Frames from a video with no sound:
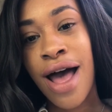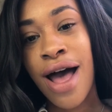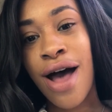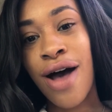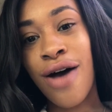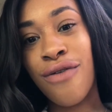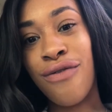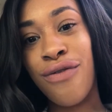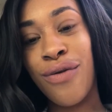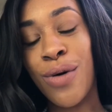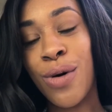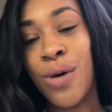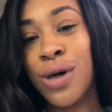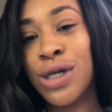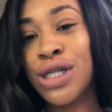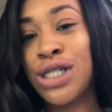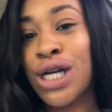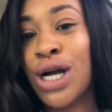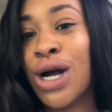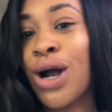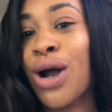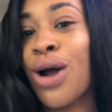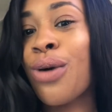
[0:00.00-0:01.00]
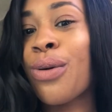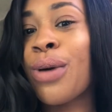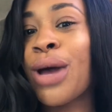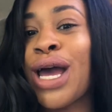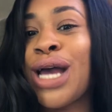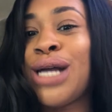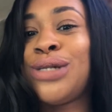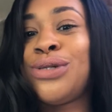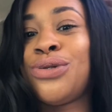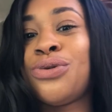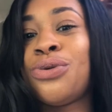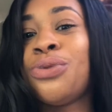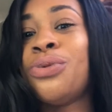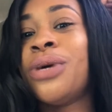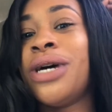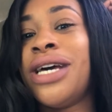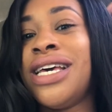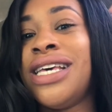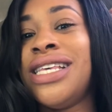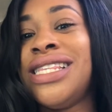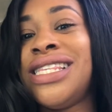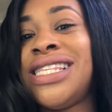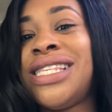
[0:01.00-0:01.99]
Of course, your girl Angel
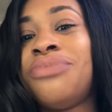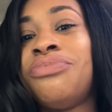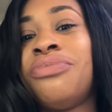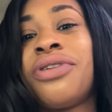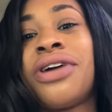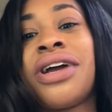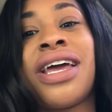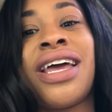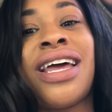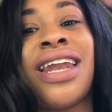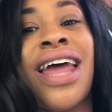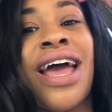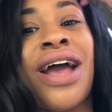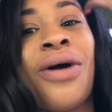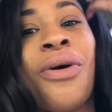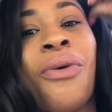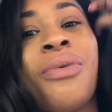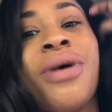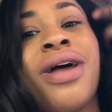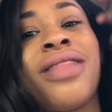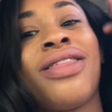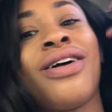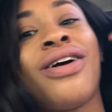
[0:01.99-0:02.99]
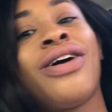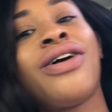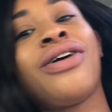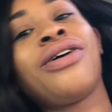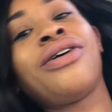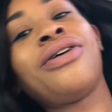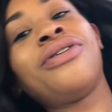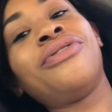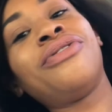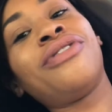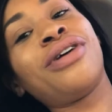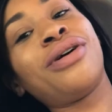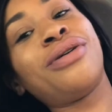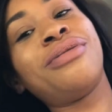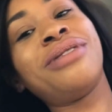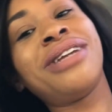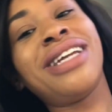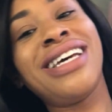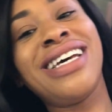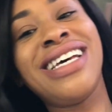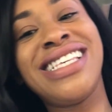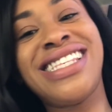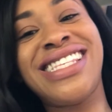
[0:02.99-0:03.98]
wins. Bring It Like a Weather Girl
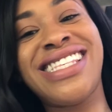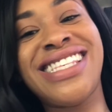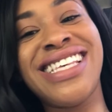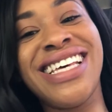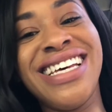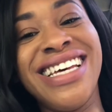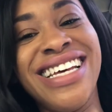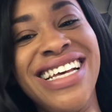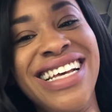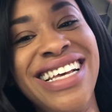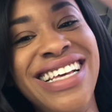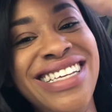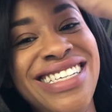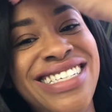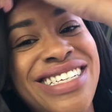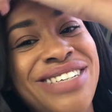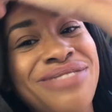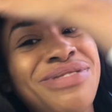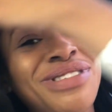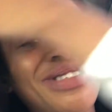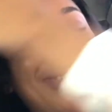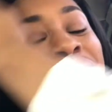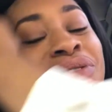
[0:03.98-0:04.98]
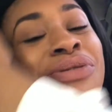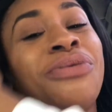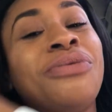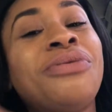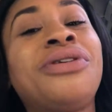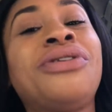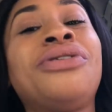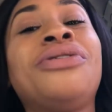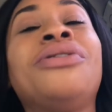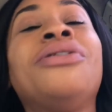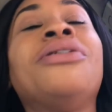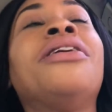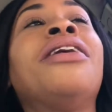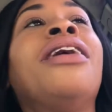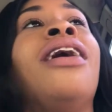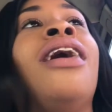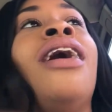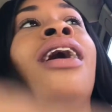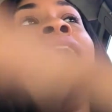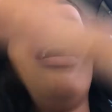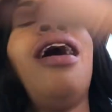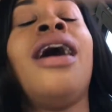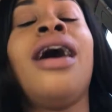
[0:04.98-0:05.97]
realness. She was so cute.
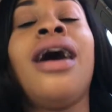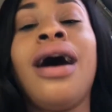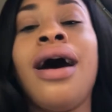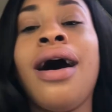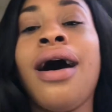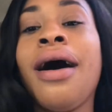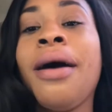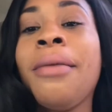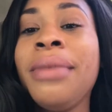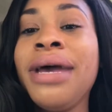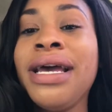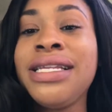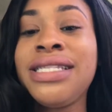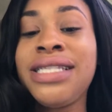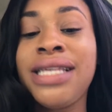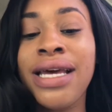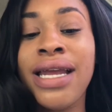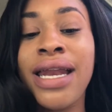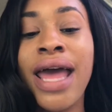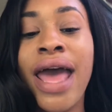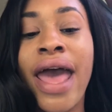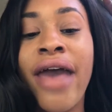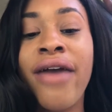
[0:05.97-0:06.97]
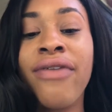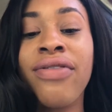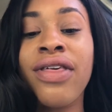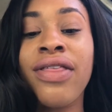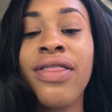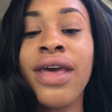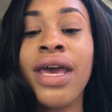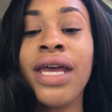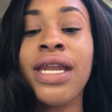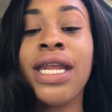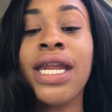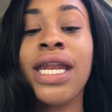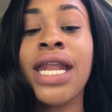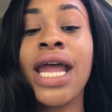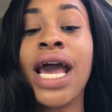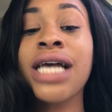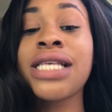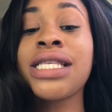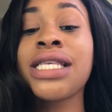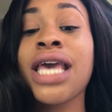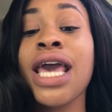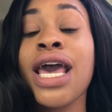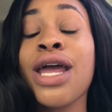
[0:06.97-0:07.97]
And then after that, the
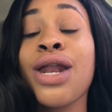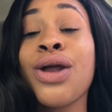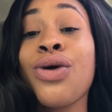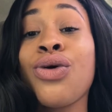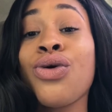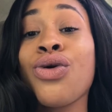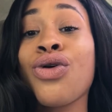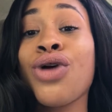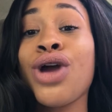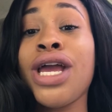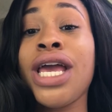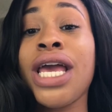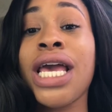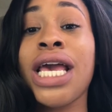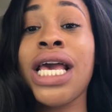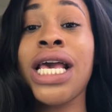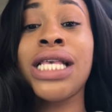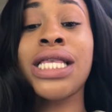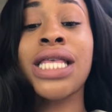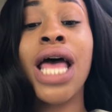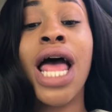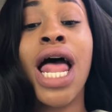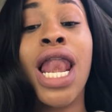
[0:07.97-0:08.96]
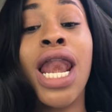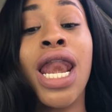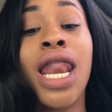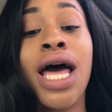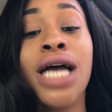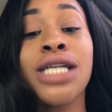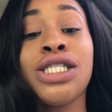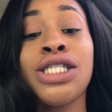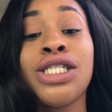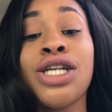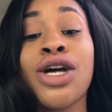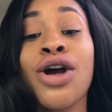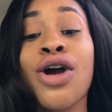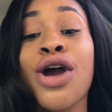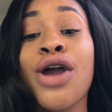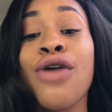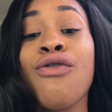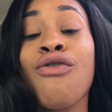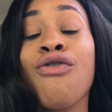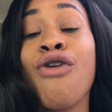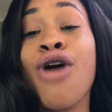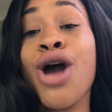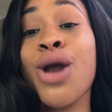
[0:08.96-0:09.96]
next category is Legendary
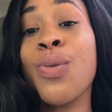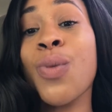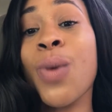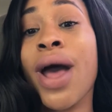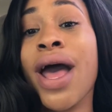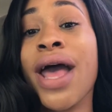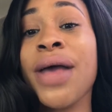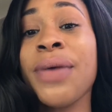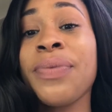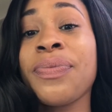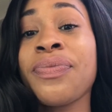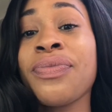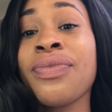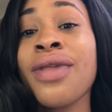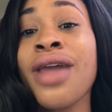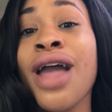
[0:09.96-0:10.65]
Runway.